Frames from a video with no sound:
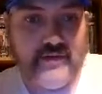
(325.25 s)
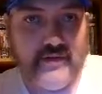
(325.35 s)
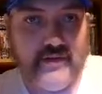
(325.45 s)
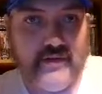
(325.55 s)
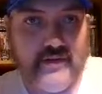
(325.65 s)

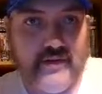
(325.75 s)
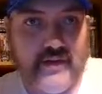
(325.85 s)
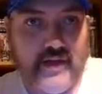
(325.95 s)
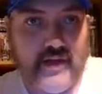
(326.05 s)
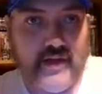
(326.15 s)
at
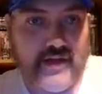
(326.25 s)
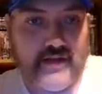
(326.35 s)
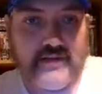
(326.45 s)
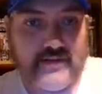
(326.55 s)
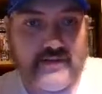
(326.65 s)
Madison Square
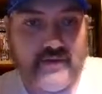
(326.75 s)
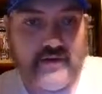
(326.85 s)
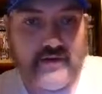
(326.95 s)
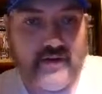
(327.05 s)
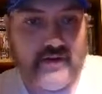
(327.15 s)
Garden,
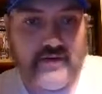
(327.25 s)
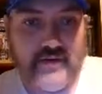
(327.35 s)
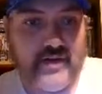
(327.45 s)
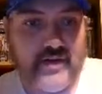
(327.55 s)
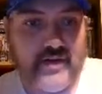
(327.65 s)
you ain't gonna be able to
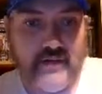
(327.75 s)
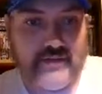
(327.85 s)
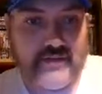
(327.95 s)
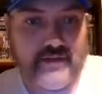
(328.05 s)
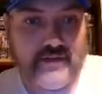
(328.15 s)

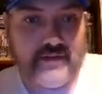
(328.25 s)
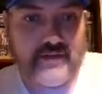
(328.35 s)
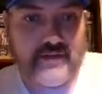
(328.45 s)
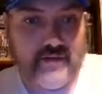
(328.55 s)
sell nowhere,